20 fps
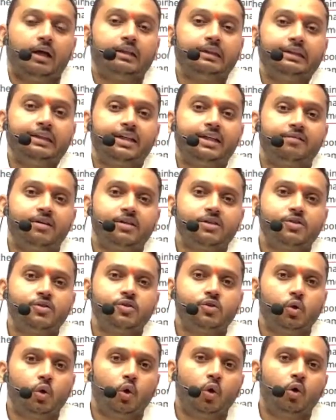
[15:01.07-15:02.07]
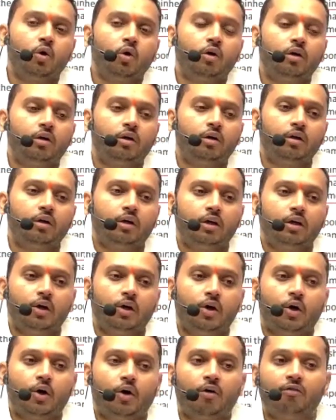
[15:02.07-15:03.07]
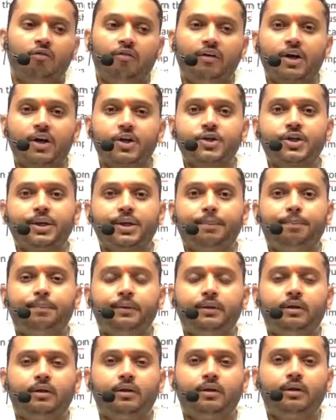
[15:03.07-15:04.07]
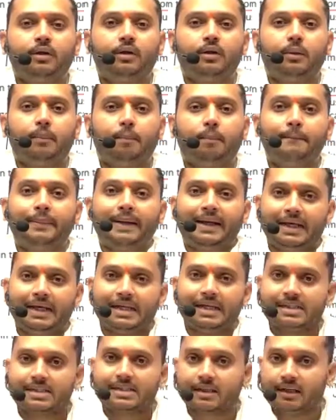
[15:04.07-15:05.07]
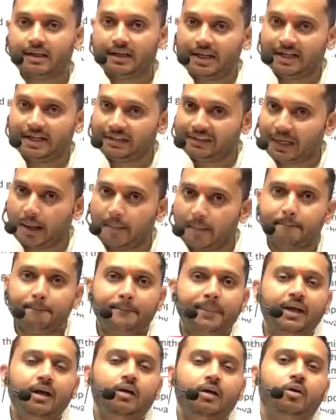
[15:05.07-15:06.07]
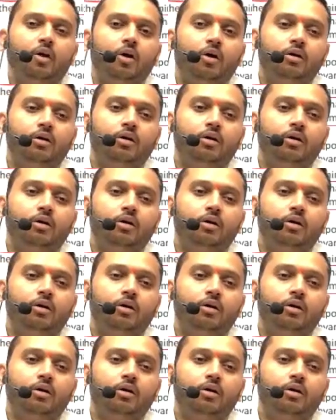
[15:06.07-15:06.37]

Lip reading: there was no worship place like temple.